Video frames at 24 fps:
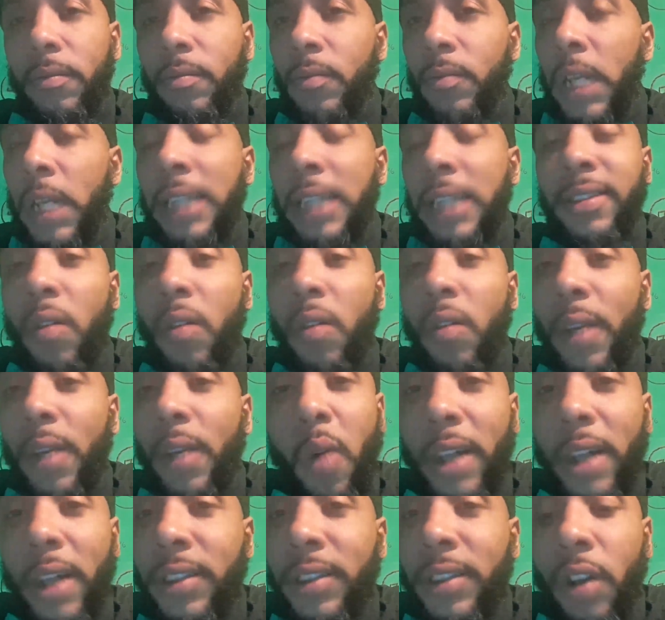It's only
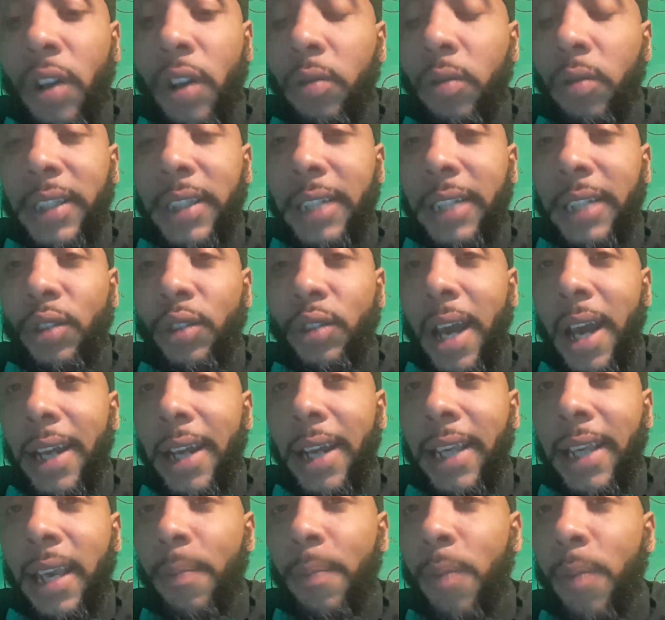one Jones that you got to
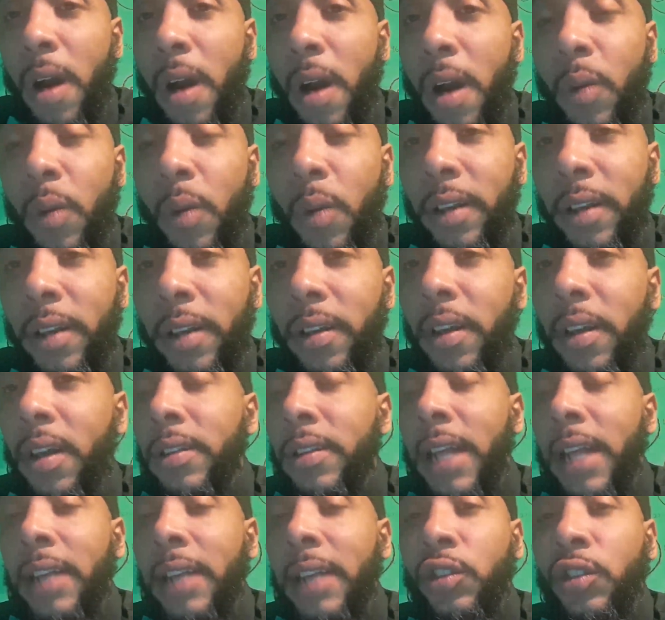keep up with.
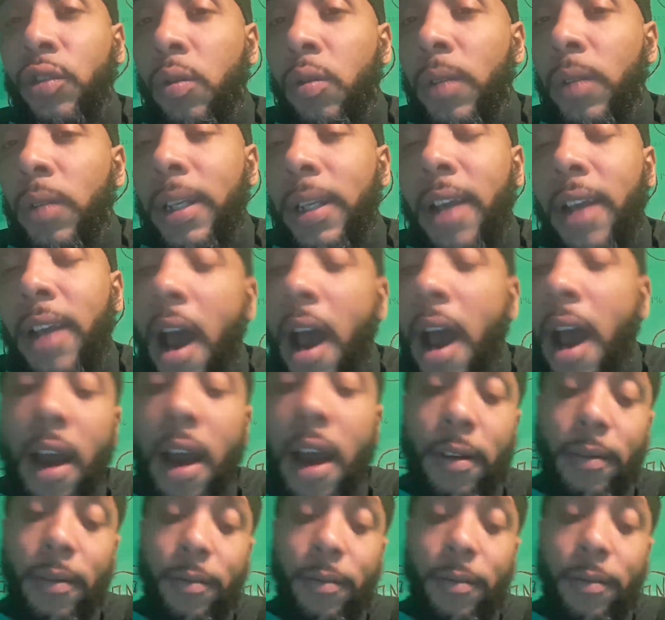That's truly God.